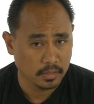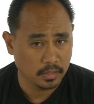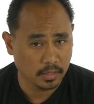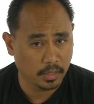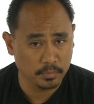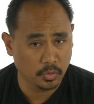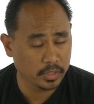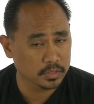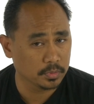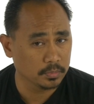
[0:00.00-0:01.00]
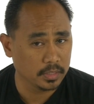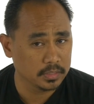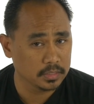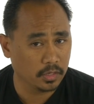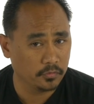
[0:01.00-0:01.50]
I'm no expert
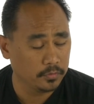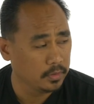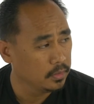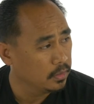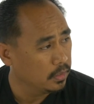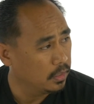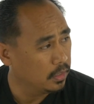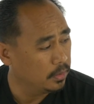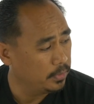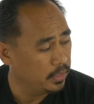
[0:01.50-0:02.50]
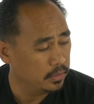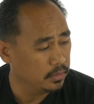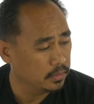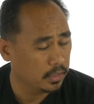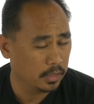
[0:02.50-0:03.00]
myself,
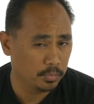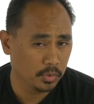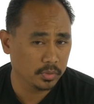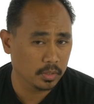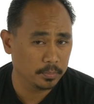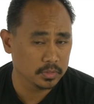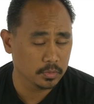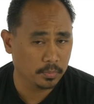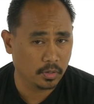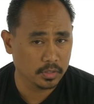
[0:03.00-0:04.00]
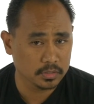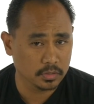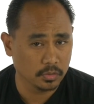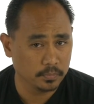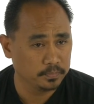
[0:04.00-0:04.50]
and I broke it up into parts,
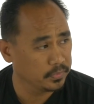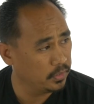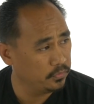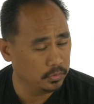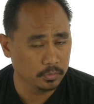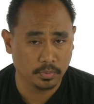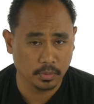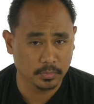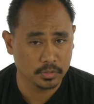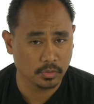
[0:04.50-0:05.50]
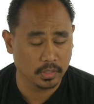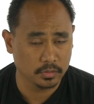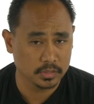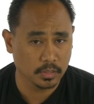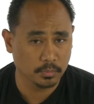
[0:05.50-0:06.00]
so if you pretty much know how
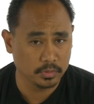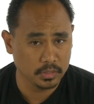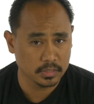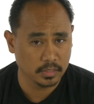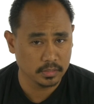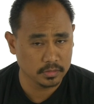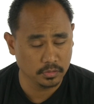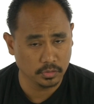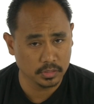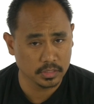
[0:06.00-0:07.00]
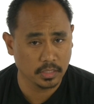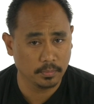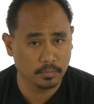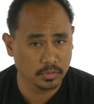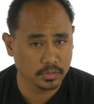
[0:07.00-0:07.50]
to assemble things, you can
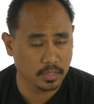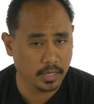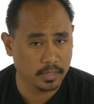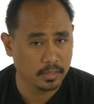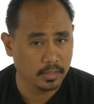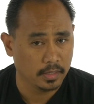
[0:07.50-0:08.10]
skip most of that